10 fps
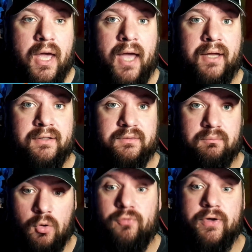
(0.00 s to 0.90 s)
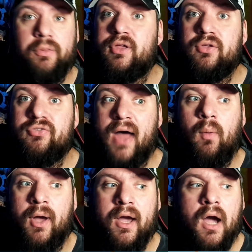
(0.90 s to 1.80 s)
and moving things that
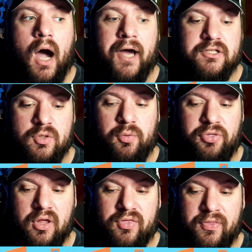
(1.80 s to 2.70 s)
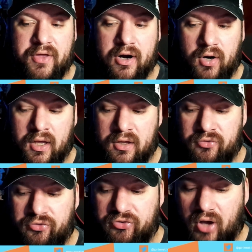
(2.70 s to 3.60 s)
way, I do think that there
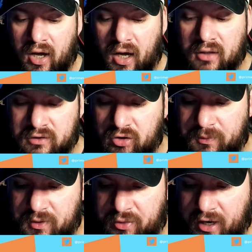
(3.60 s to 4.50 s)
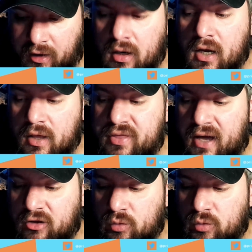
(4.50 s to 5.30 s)
is a little bit there that you